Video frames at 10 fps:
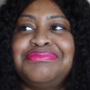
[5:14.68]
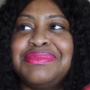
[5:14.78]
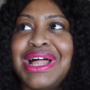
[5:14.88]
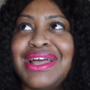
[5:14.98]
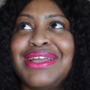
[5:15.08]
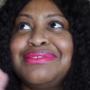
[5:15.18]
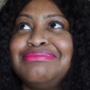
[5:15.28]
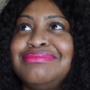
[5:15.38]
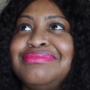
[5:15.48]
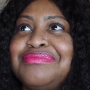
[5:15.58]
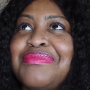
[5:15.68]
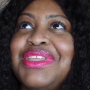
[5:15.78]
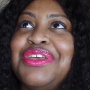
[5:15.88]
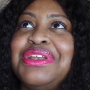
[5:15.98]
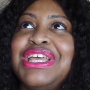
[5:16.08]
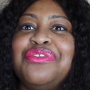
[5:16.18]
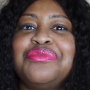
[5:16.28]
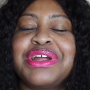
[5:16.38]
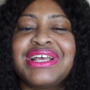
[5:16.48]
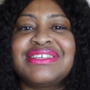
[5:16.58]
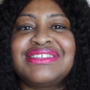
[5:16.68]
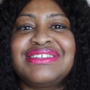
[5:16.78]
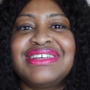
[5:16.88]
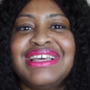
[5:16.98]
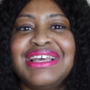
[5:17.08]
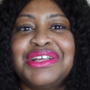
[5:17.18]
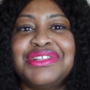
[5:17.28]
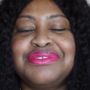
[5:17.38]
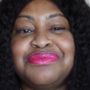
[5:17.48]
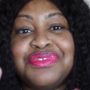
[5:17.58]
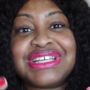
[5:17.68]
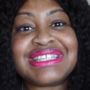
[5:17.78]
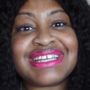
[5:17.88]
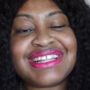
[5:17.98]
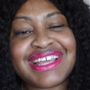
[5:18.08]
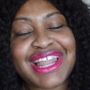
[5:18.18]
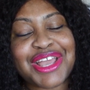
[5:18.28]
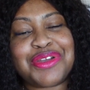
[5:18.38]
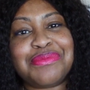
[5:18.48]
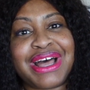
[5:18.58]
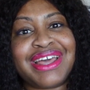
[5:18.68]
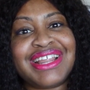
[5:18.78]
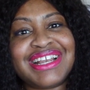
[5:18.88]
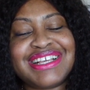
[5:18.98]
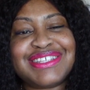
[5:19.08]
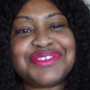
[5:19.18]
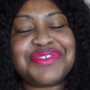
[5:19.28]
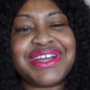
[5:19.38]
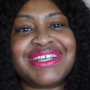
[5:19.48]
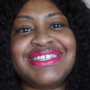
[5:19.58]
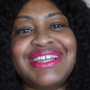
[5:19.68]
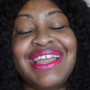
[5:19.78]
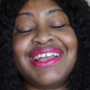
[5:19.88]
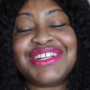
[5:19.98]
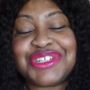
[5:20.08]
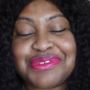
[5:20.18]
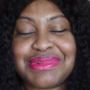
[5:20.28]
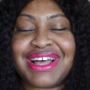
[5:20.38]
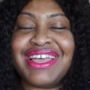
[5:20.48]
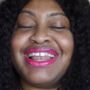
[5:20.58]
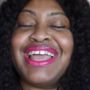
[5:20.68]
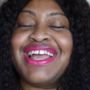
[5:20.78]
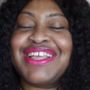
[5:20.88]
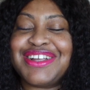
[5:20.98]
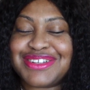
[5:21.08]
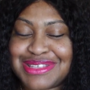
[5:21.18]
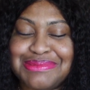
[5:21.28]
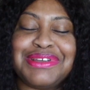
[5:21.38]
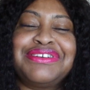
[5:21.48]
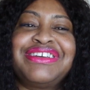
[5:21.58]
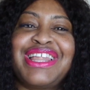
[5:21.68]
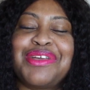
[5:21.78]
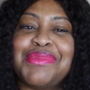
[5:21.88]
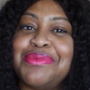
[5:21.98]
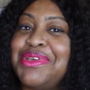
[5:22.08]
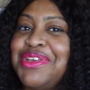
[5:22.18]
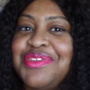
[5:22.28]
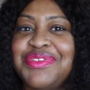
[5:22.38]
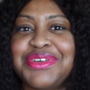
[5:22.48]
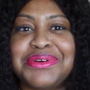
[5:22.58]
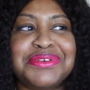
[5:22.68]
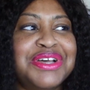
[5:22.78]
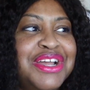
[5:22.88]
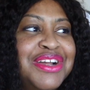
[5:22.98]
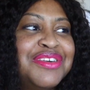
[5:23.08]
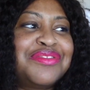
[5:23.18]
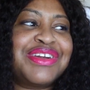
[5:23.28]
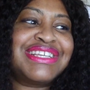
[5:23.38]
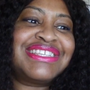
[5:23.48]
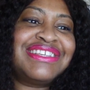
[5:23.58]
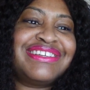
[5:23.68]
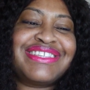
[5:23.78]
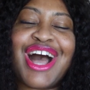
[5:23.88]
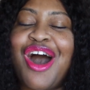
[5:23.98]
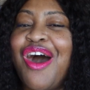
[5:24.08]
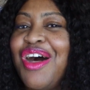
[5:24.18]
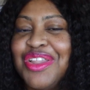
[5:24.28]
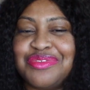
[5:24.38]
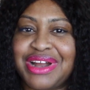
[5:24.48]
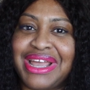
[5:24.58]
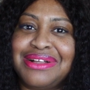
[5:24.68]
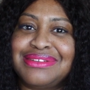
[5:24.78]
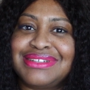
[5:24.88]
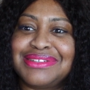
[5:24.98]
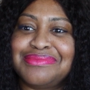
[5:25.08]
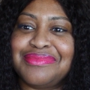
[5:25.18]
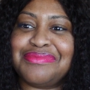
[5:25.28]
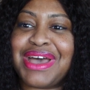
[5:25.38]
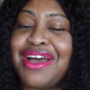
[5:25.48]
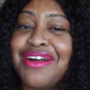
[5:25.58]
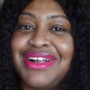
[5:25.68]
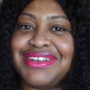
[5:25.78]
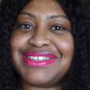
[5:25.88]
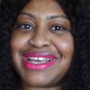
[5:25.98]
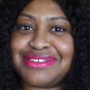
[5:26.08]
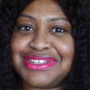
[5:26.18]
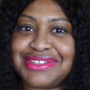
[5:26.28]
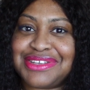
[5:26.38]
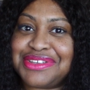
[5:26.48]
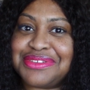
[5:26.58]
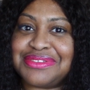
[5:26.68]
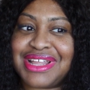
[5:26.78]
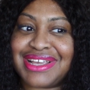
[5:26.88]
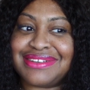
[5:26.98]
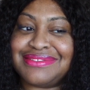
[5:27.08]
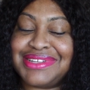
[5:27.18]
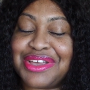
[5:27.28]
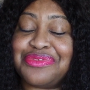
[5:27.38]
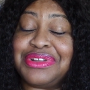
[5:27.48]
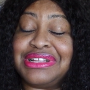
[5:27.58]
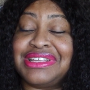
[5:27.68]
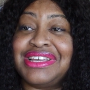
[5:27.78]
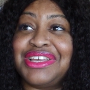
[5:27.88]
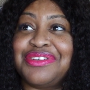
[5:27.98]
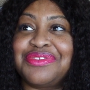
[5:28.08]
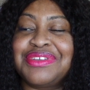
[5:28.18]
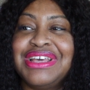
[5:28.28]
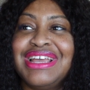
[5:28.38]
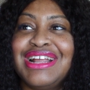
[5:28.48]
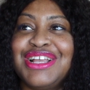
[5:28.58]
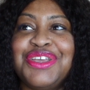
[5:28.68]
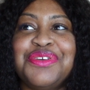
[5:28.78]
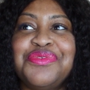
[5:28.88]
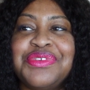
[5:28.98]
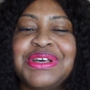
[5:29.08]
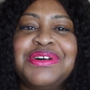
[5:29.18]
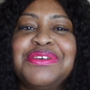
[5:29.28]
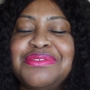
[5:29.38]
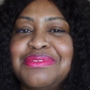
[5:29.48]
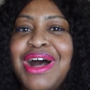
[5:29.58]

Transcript: like you need rest physically, like your body needs rest and your mind and your spirit. Like maybe you feel restless all around. My heart goes out to you, like definitely, if you feel